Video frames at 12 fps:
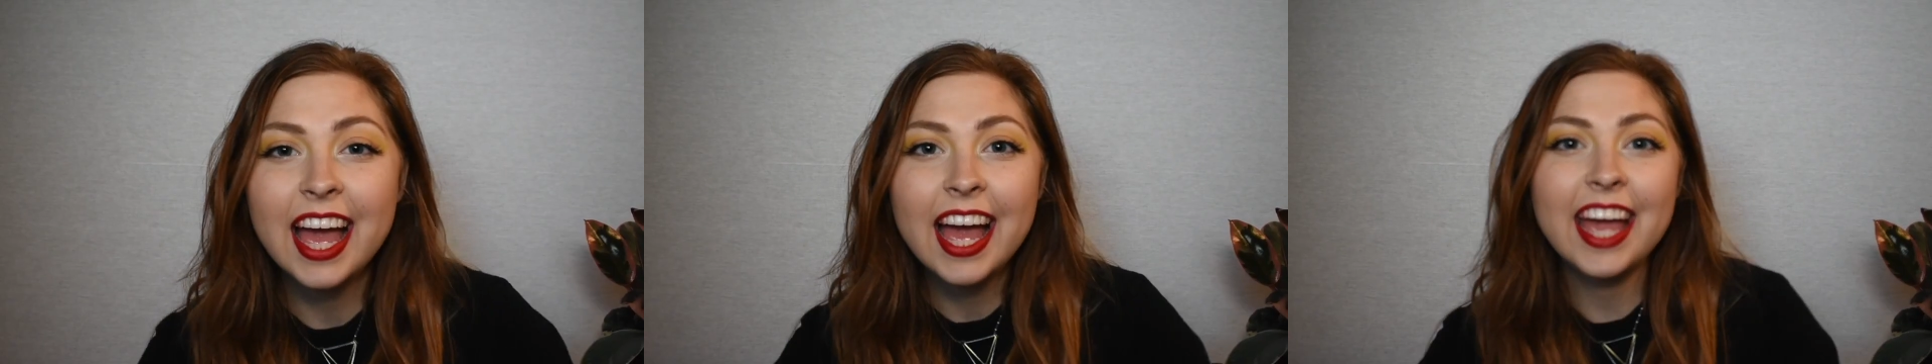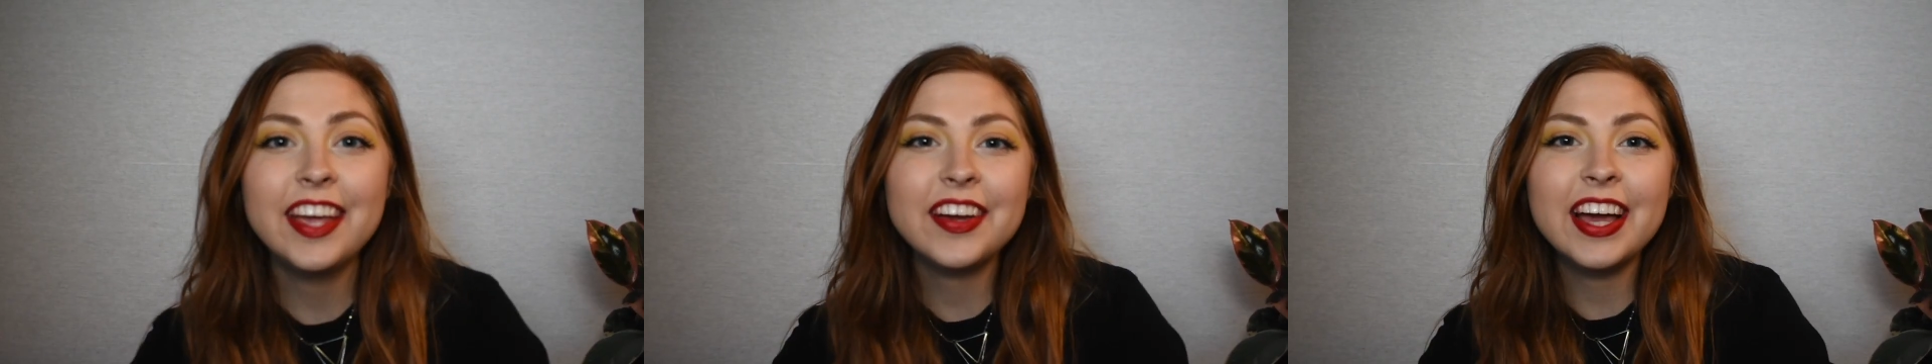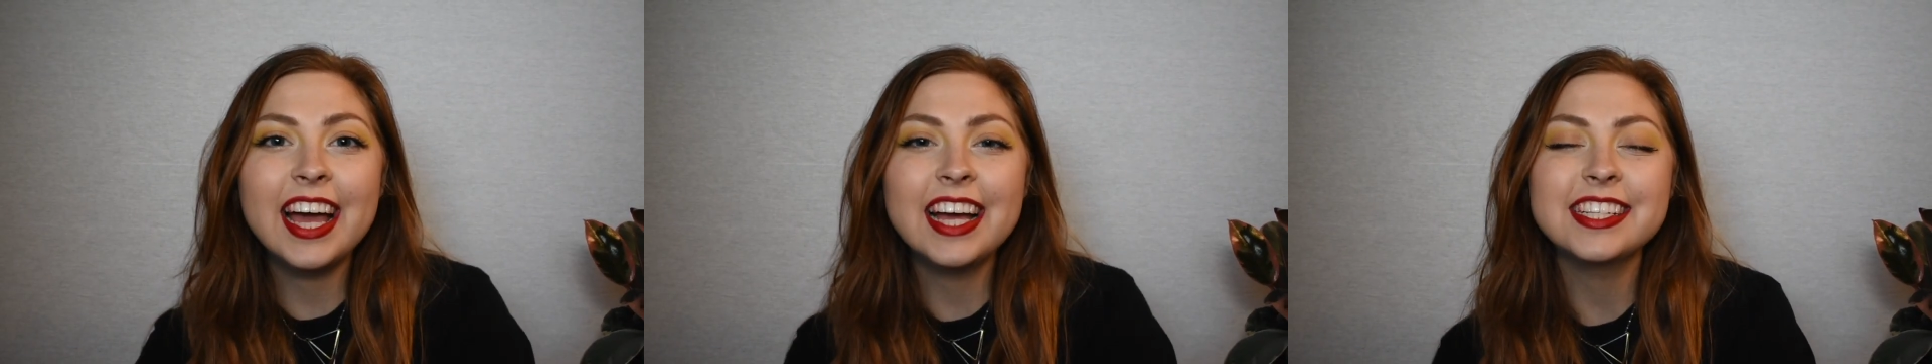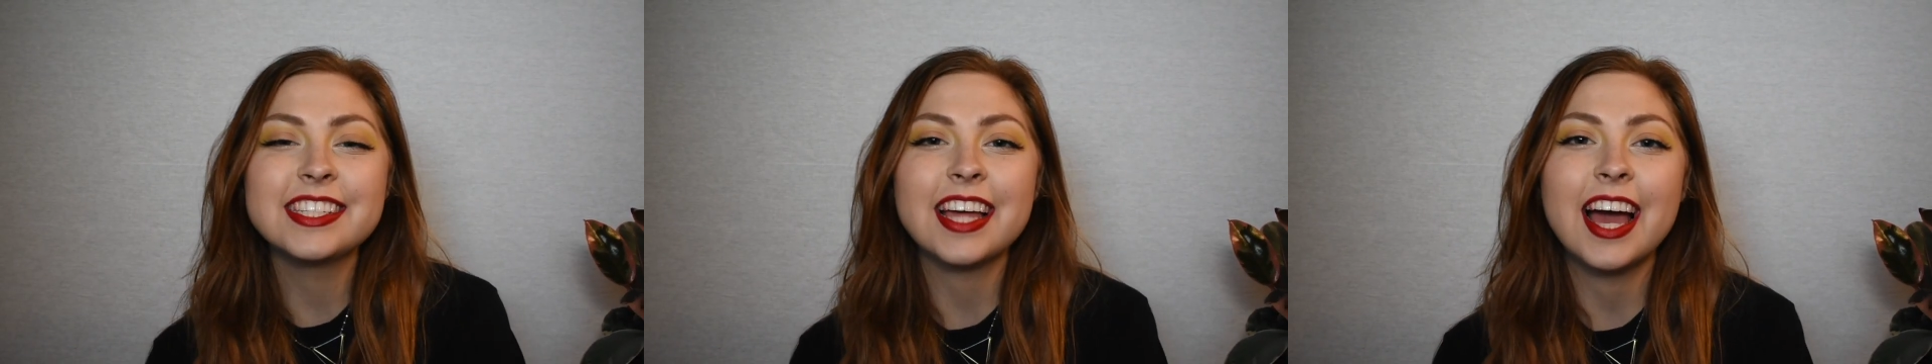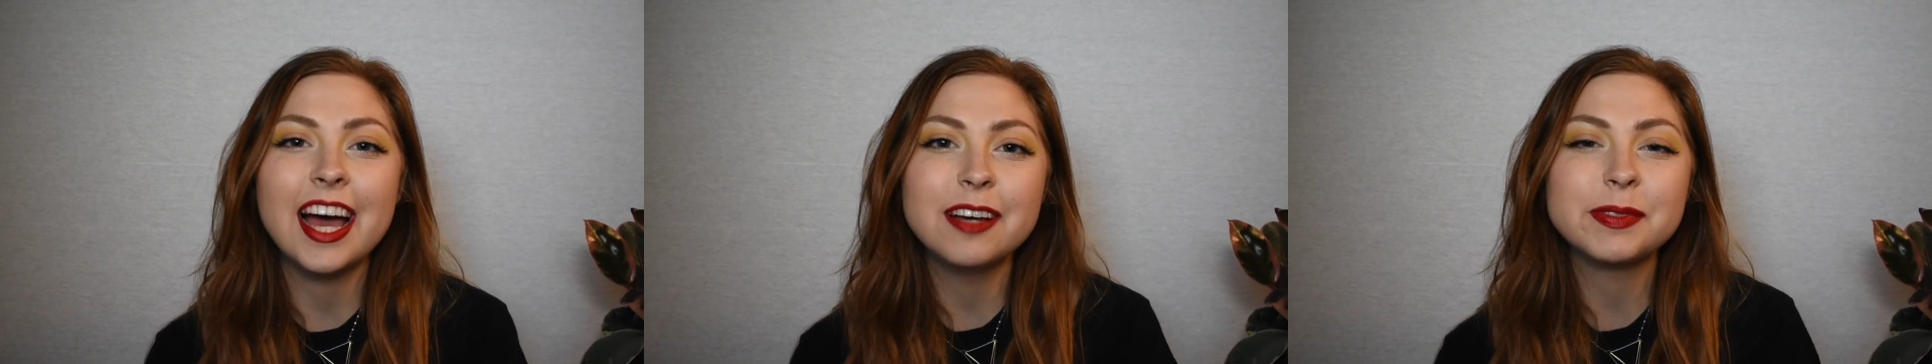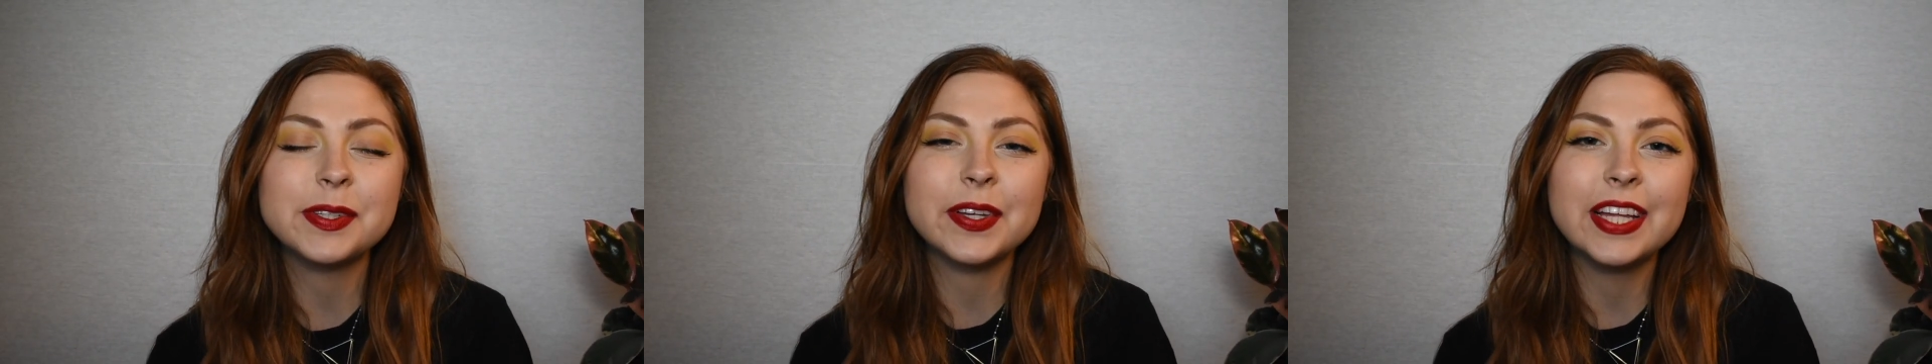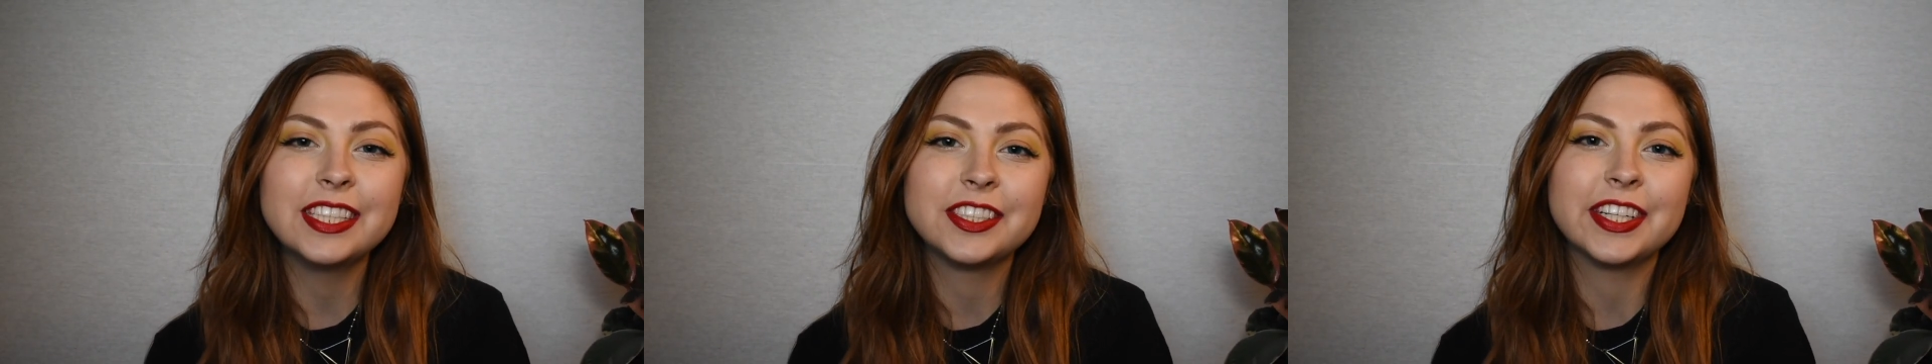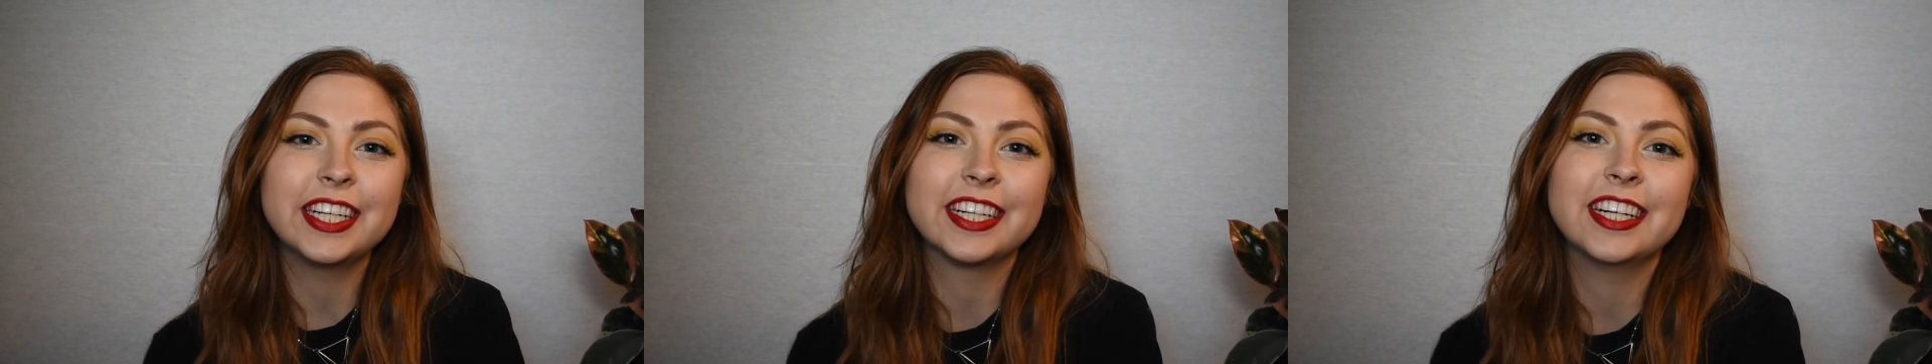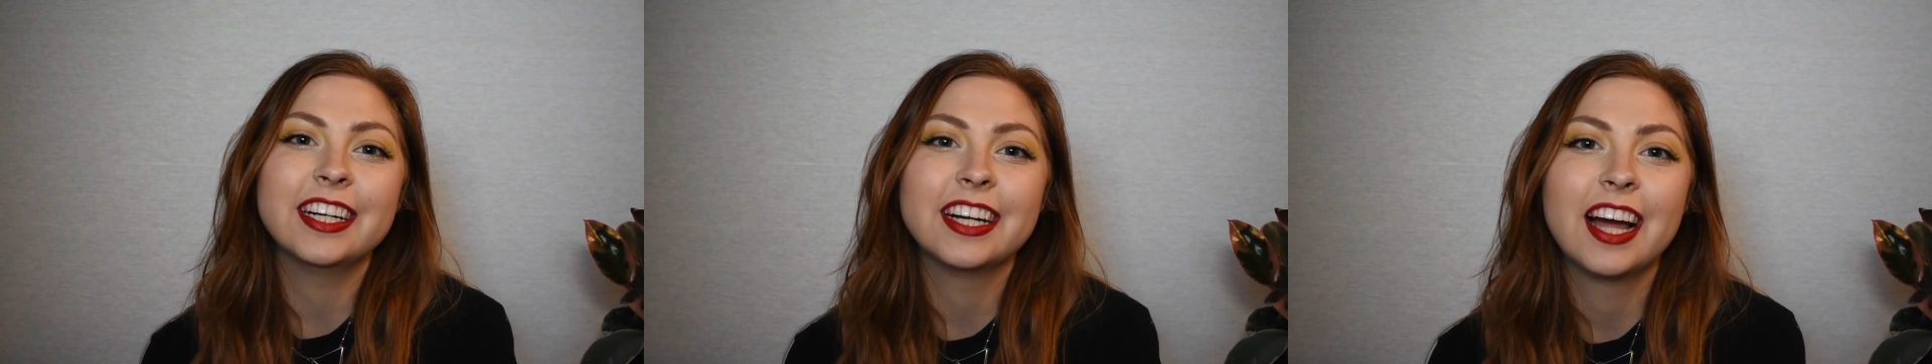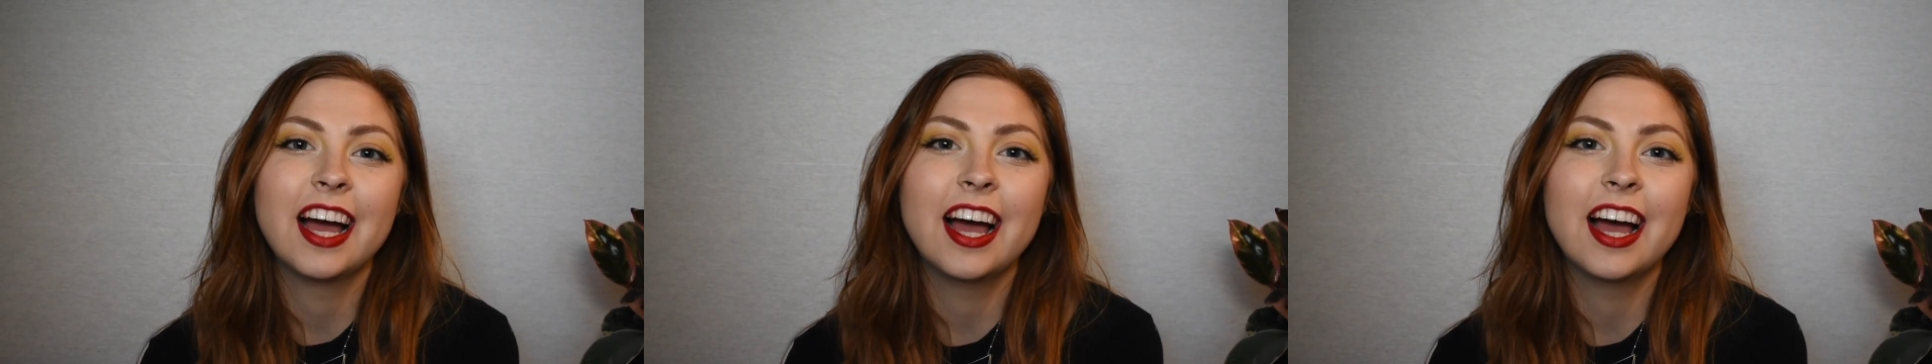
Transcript: Hey you guys, I'm so glad you're here.